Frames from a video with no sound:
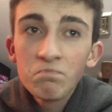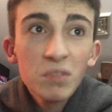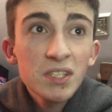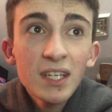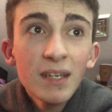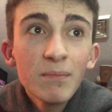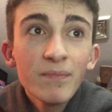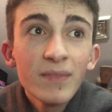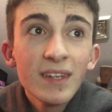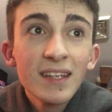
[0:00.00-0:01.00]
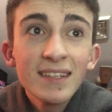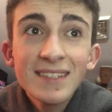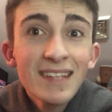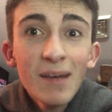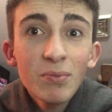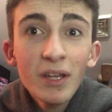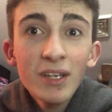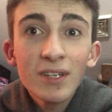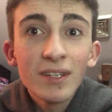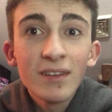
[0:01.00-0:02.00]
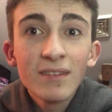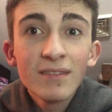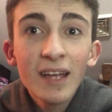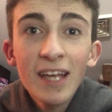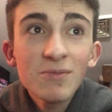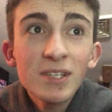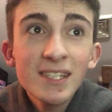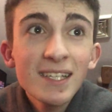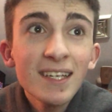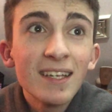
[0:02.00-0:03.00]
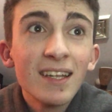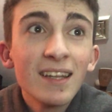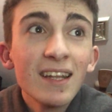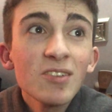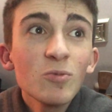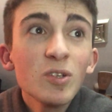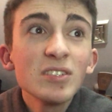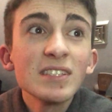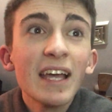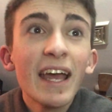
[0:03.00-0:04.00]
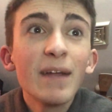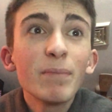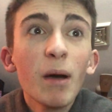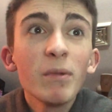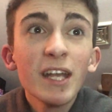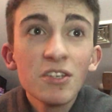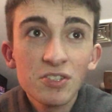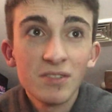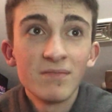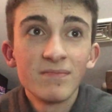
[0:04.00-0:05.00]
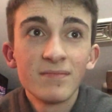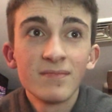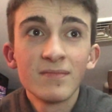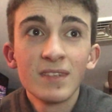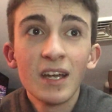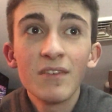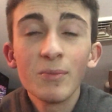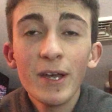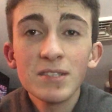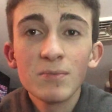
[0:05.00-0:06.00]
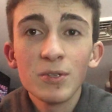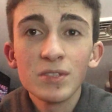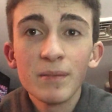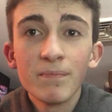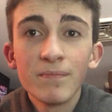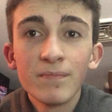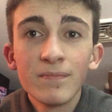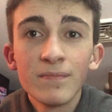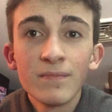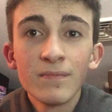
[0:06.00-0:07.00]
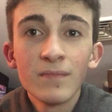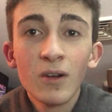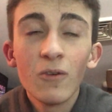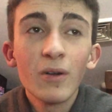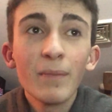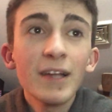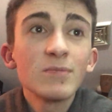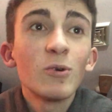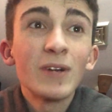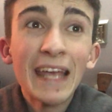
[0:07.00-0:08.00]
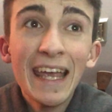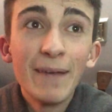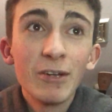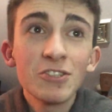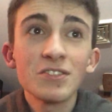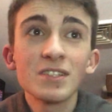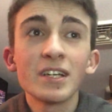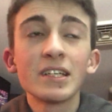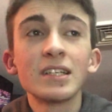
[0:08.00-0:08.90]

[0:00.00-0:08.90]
The team does not play good. As we can see, this was an abomination of a basketball team. Or a basketball game, I should say.